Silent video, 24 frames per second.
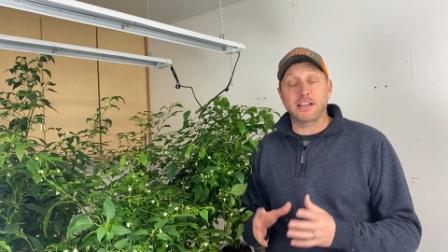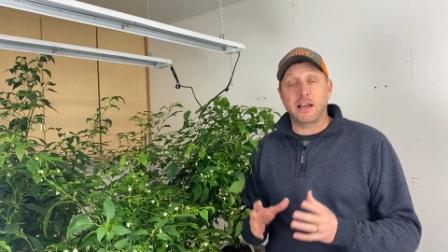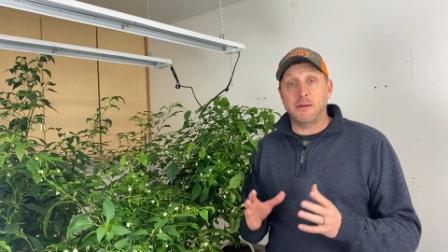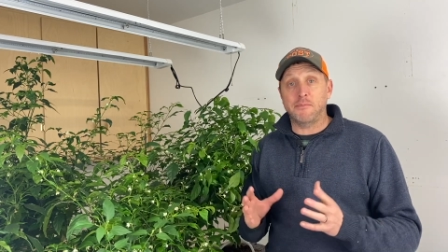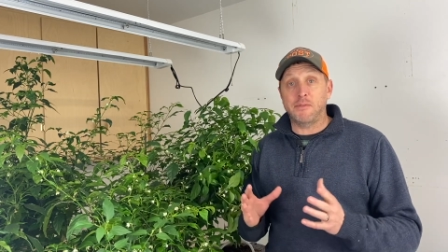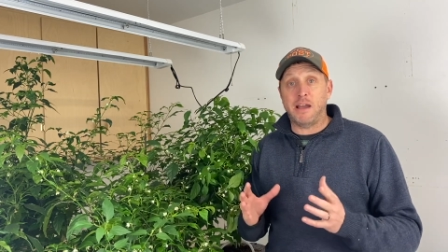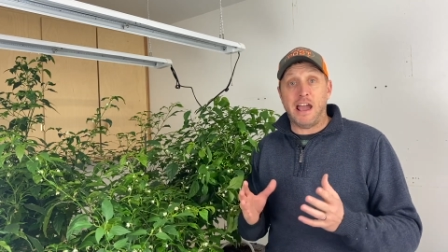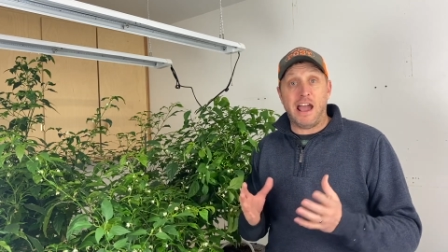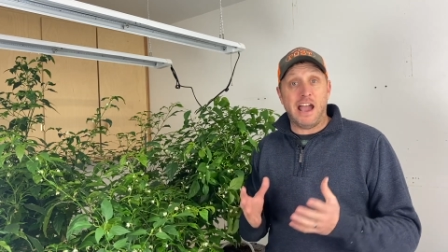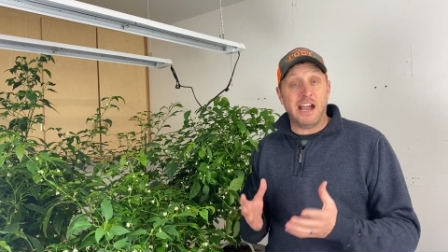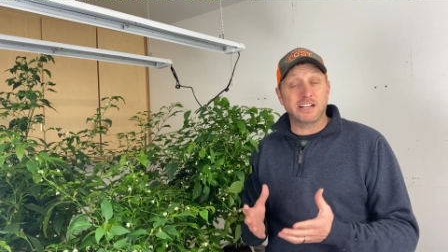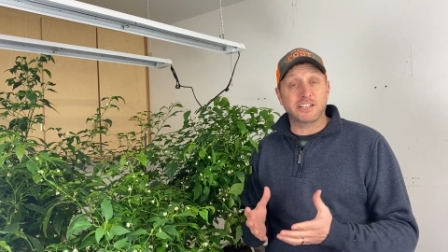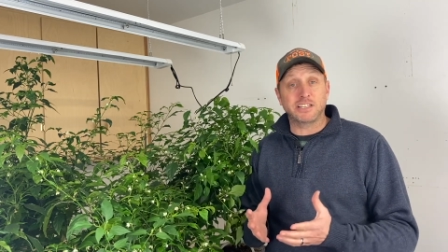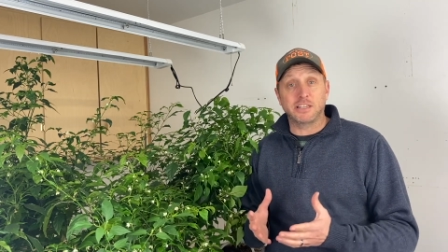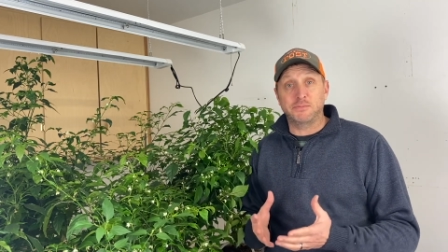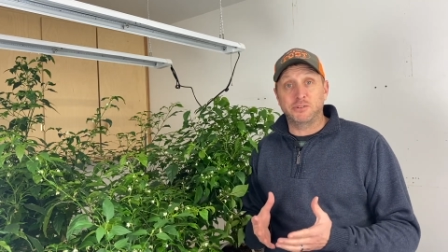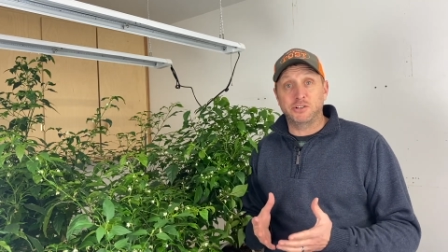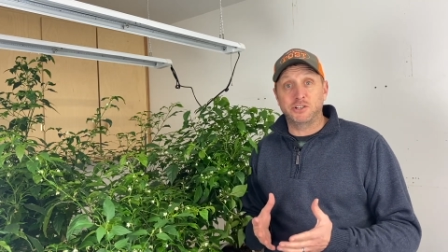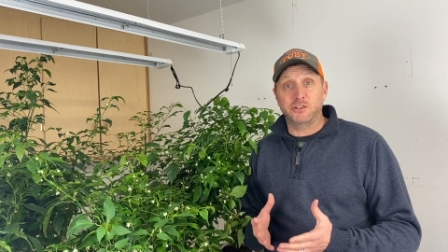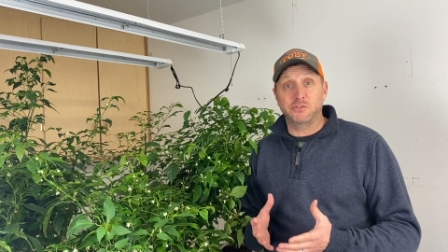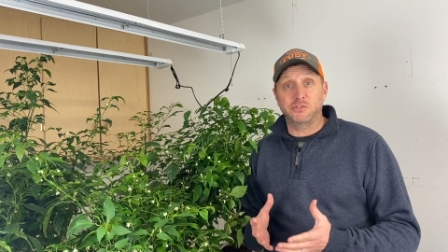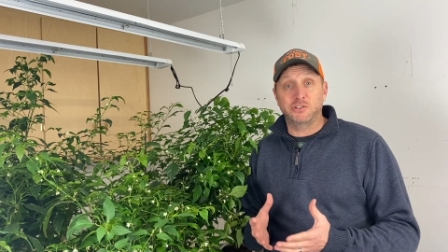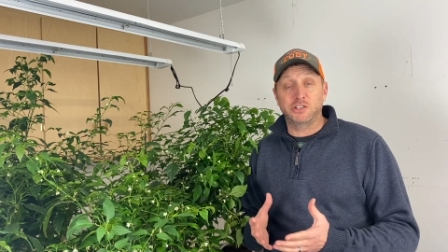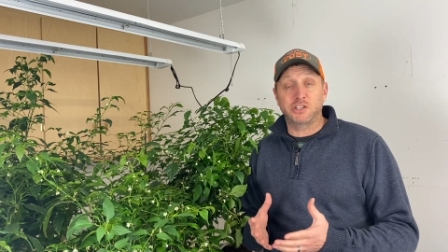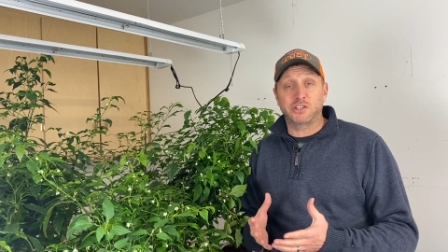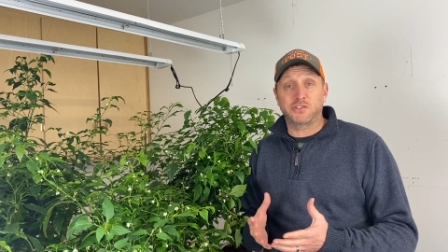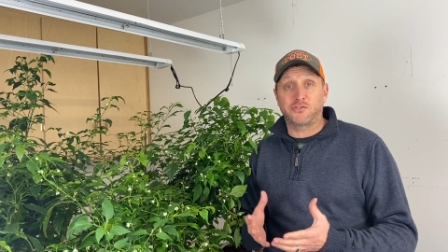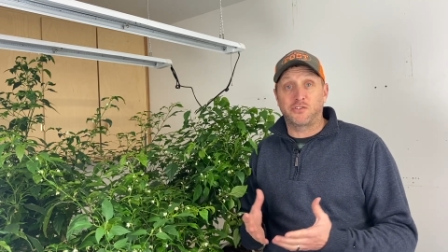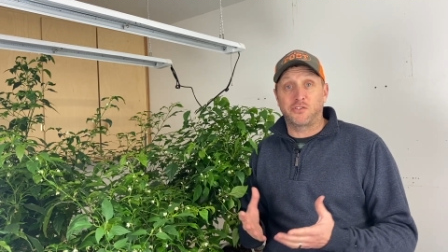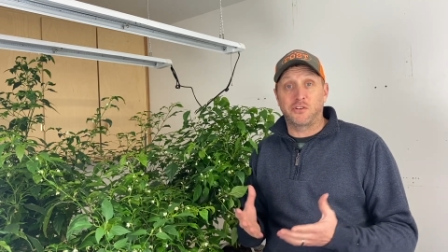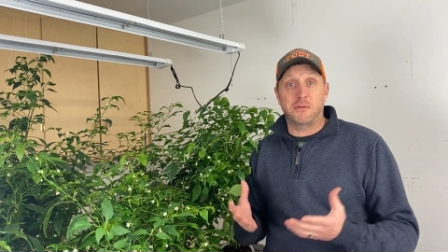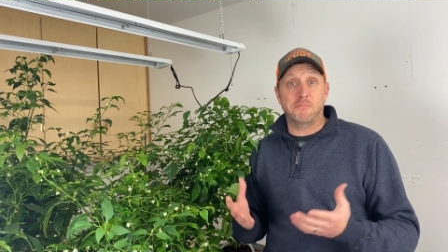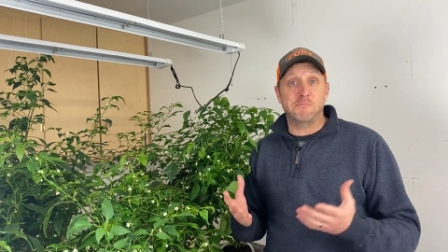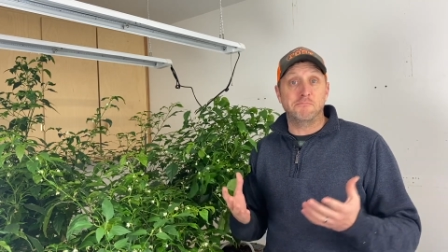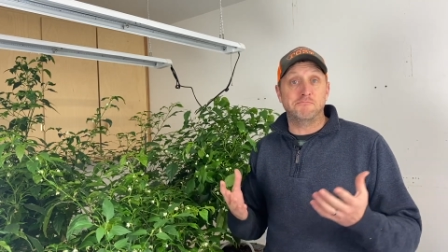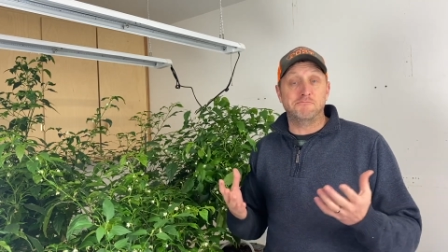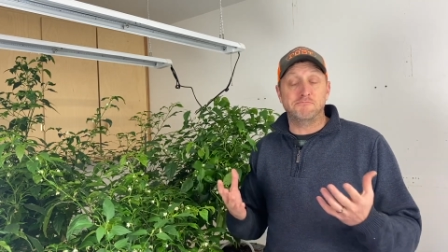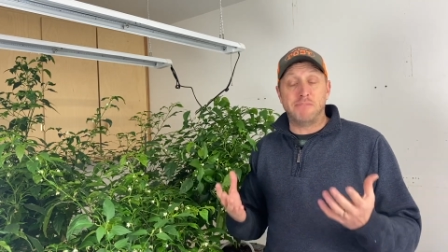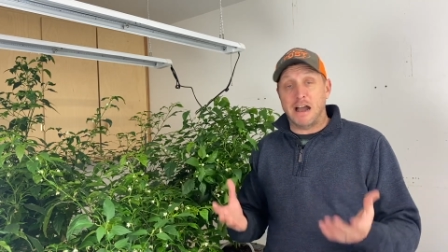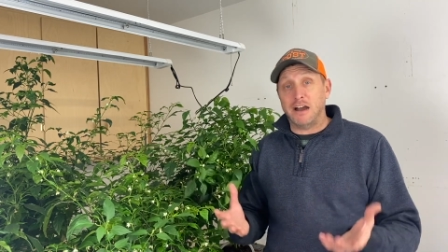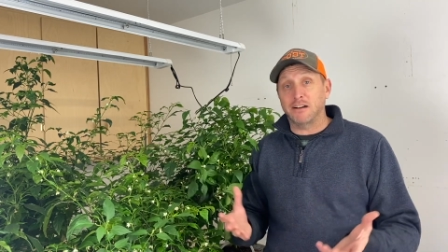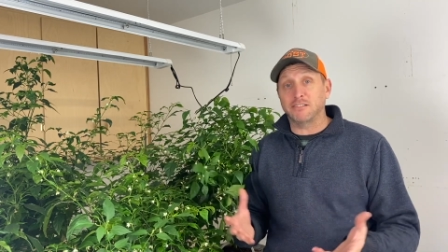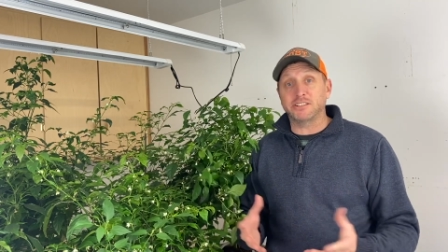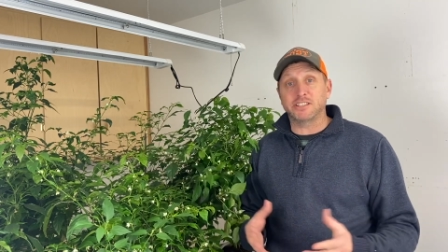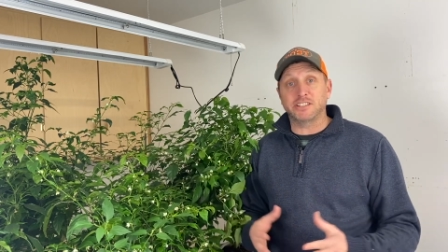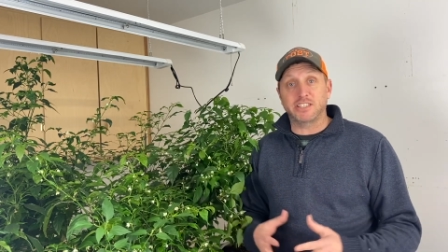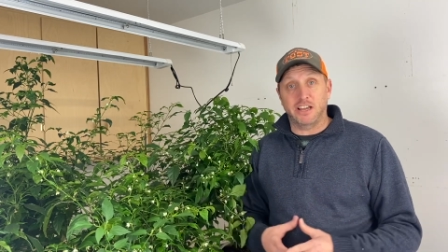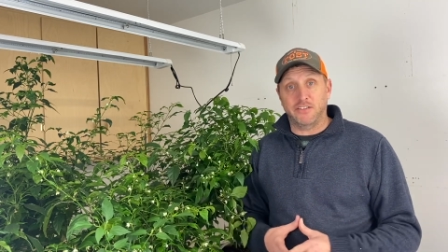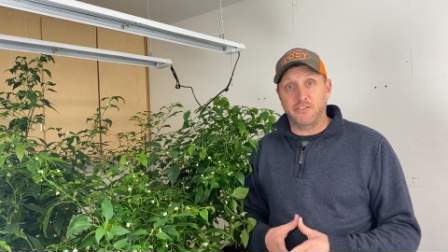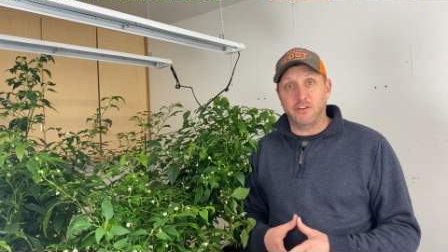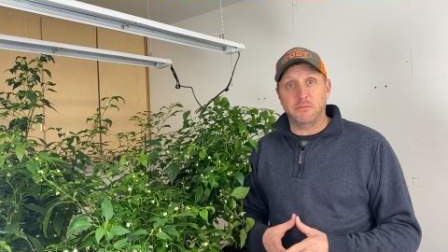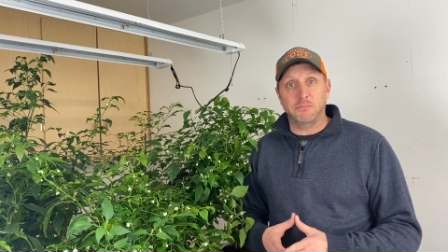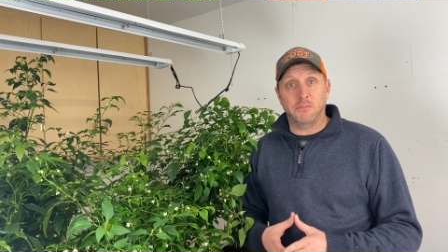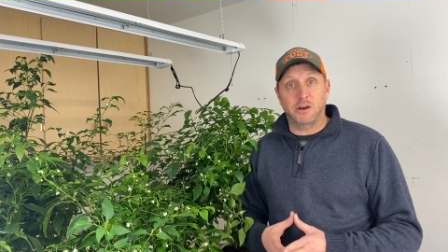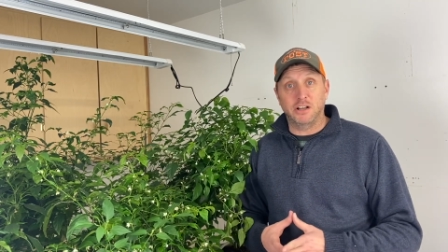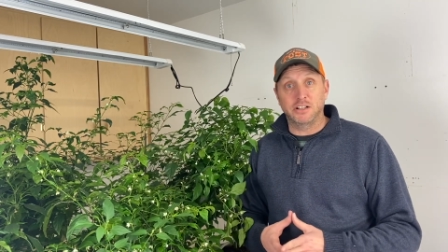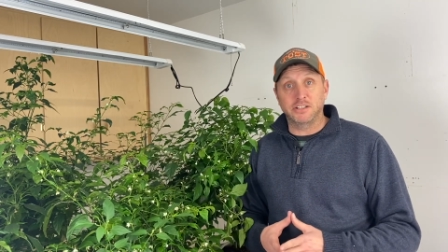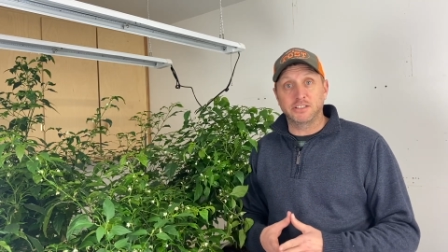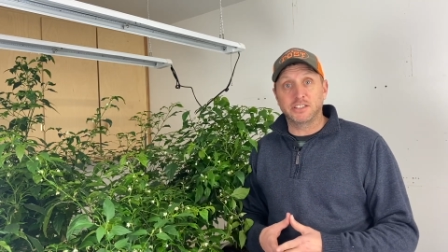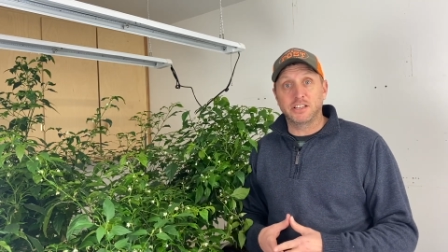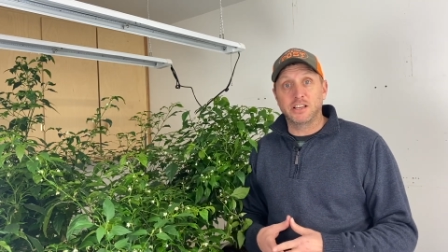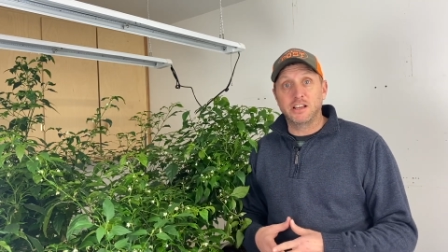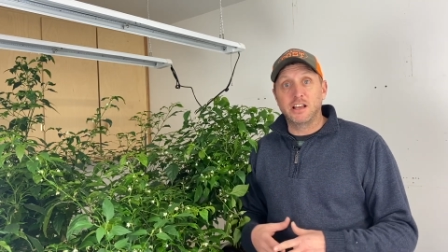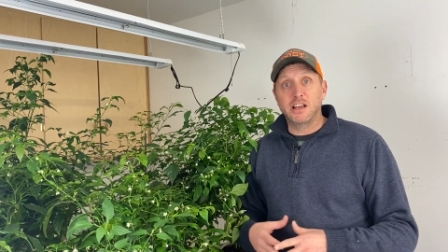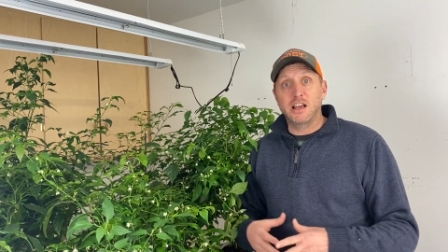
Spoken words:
I've actually been doing this for about 7 months.